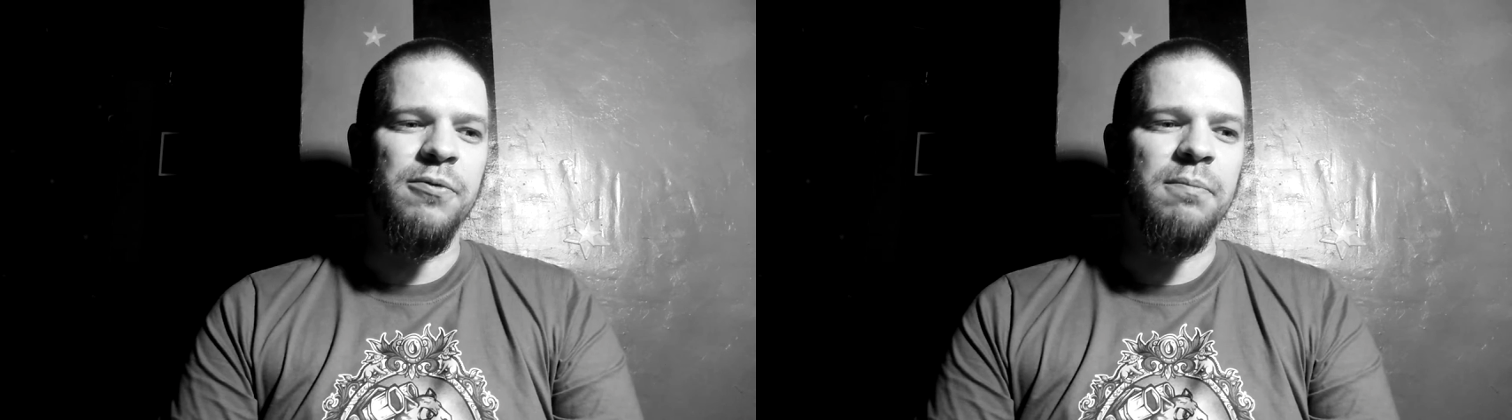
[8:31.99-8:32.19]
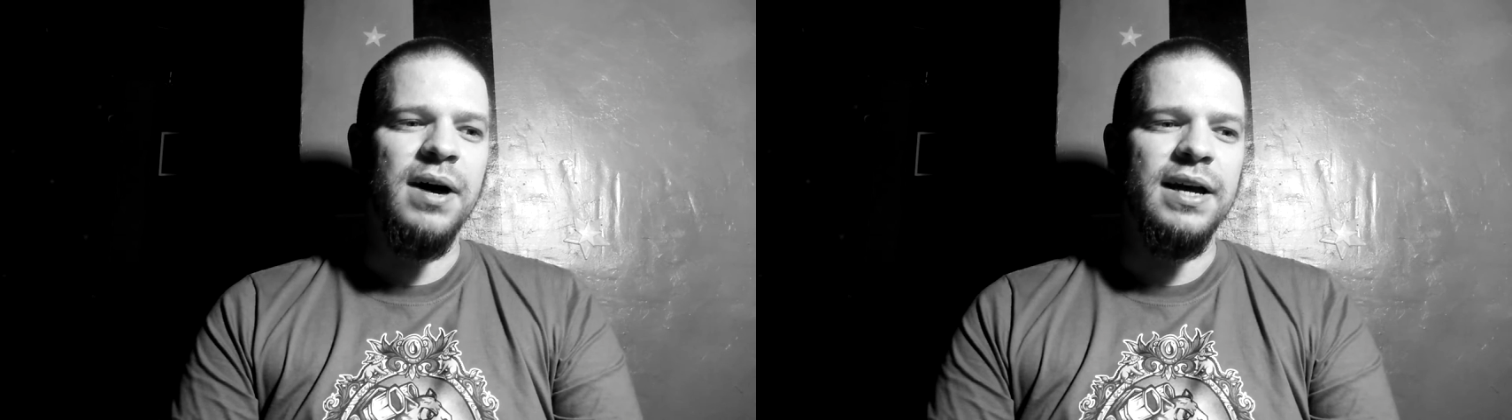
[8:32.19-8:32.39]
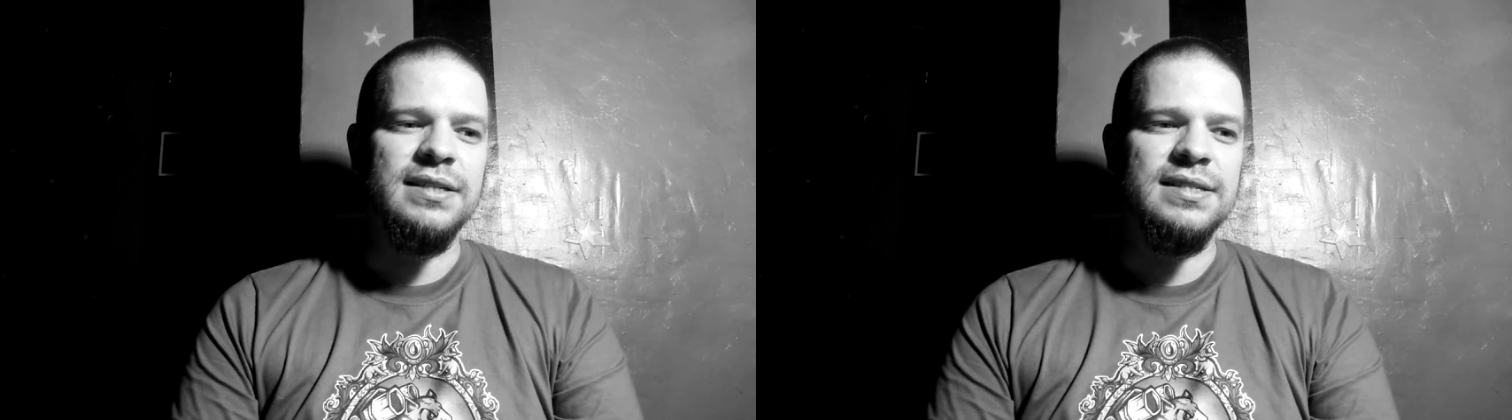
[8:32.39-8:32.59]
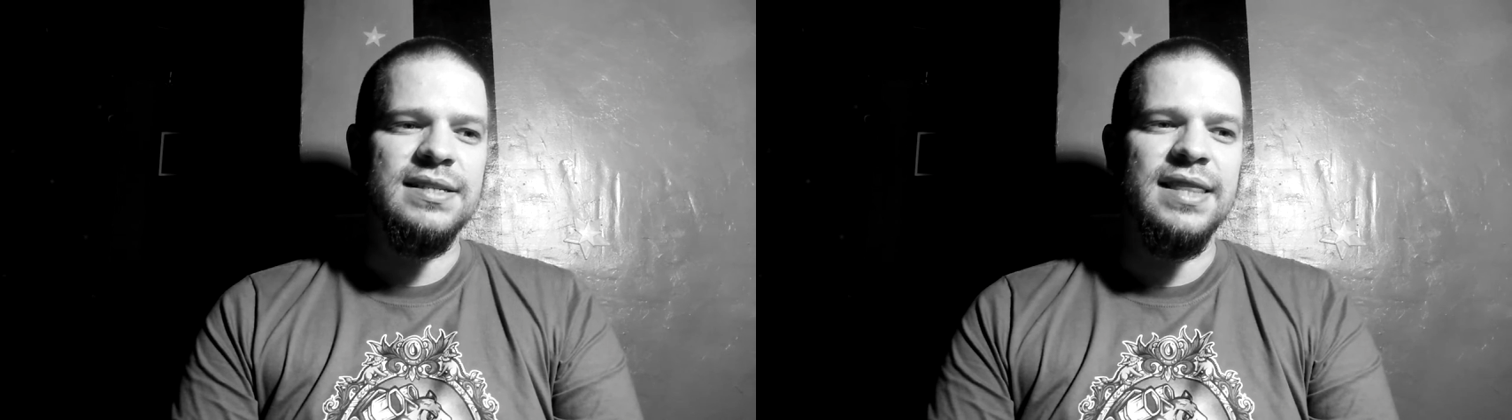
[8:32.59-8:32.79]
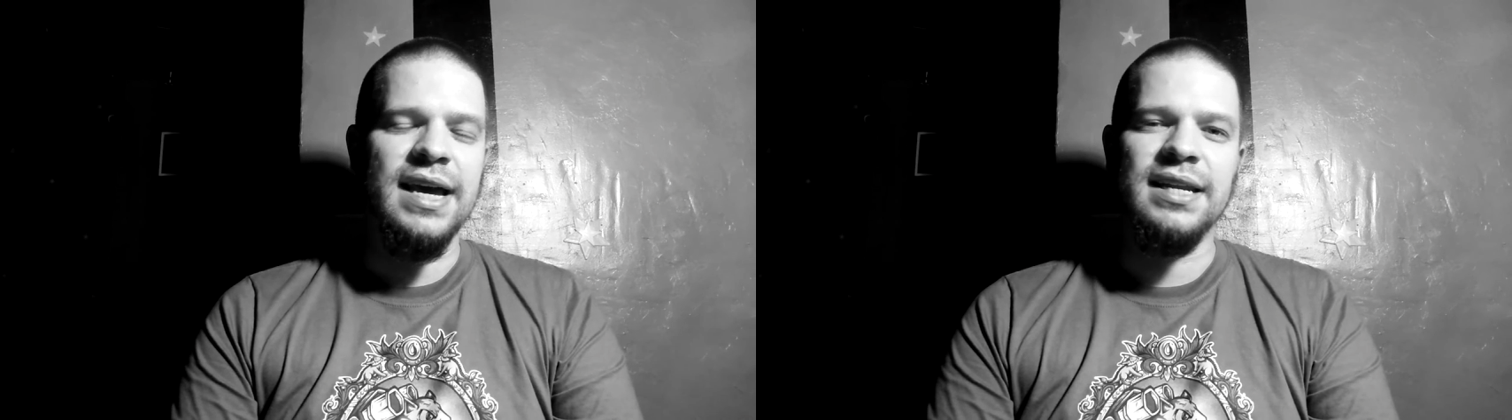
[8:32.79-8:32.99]
minds
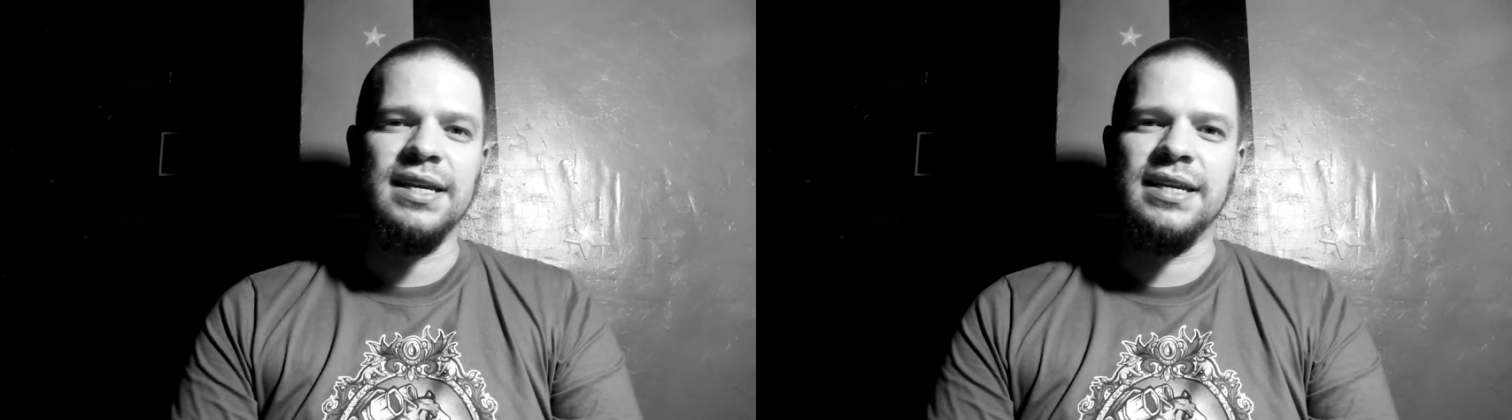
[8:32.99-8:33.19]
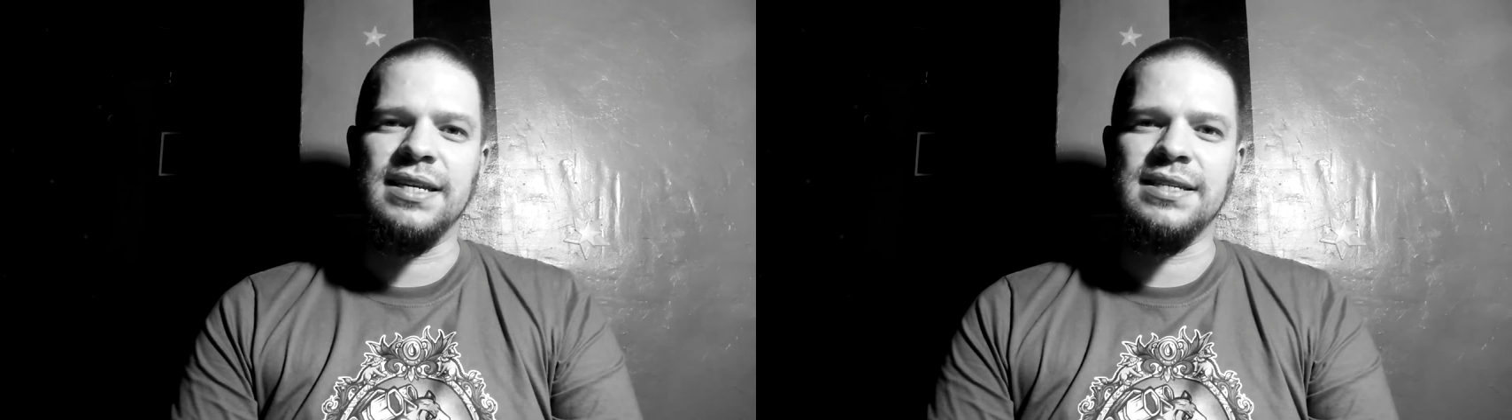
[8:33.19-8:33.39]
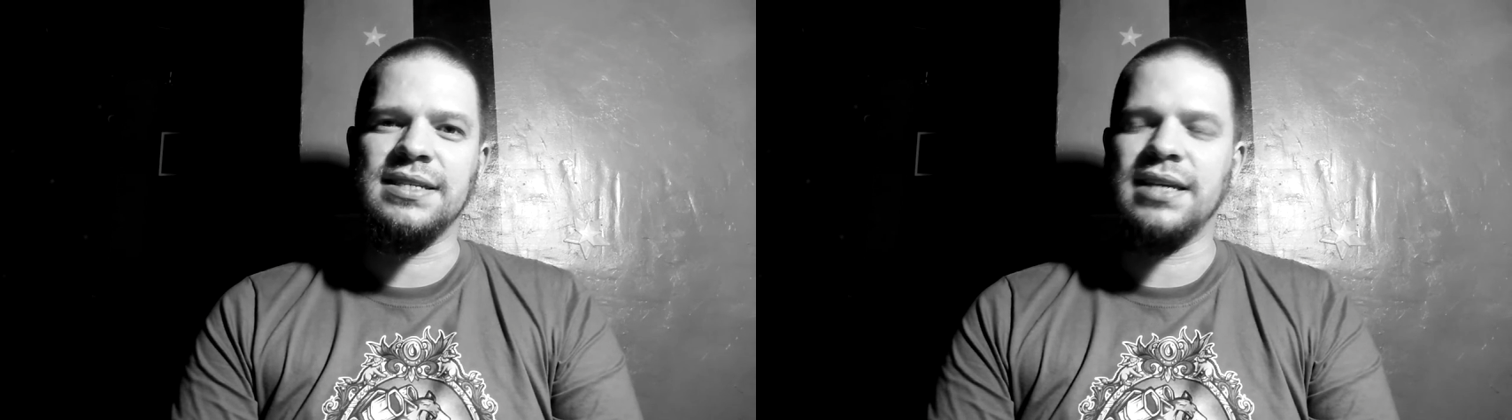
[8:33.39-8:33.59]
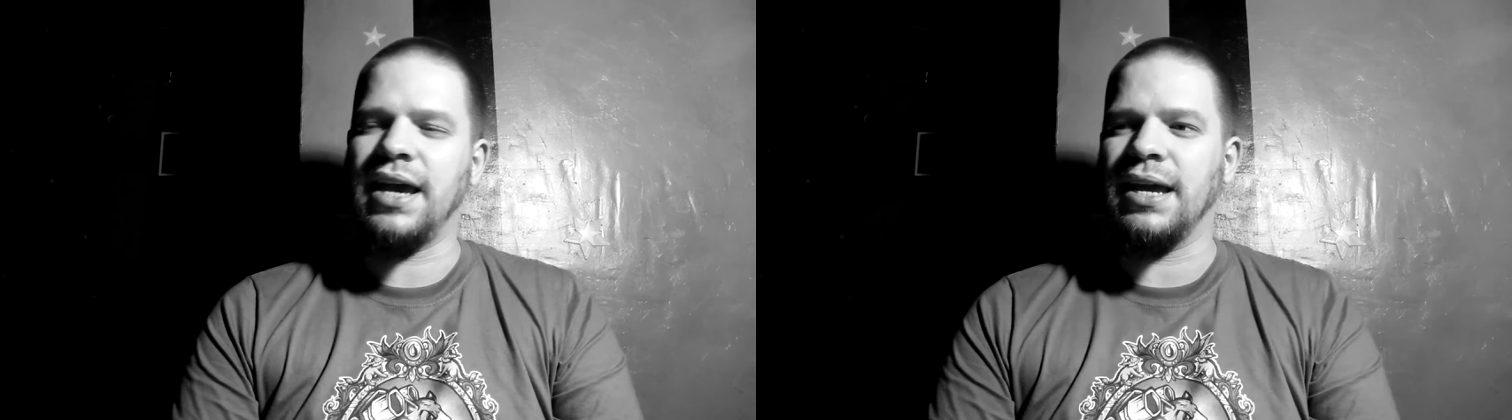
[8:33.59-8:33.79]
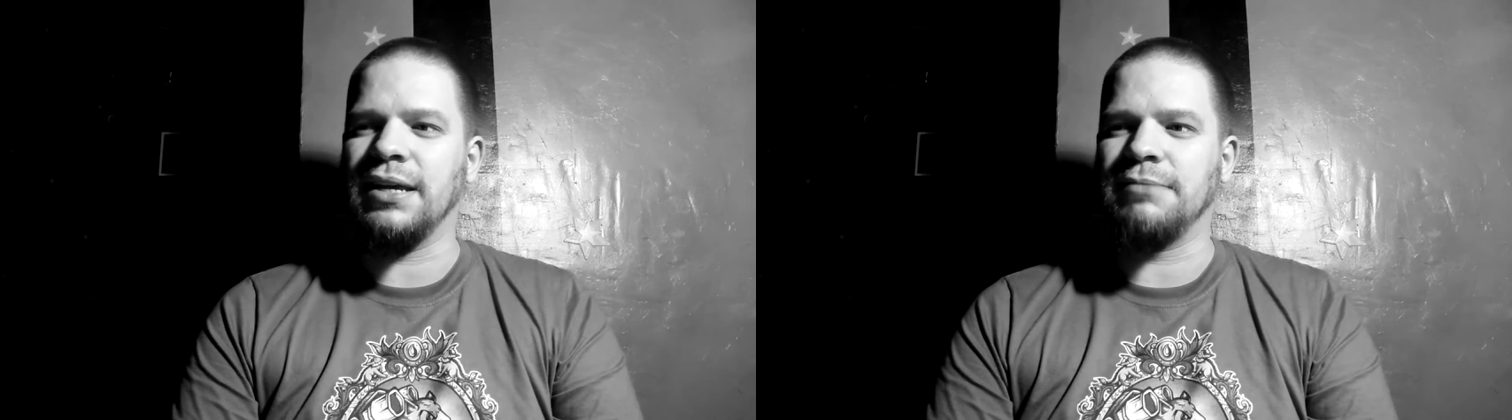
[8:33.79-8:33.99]
than it is a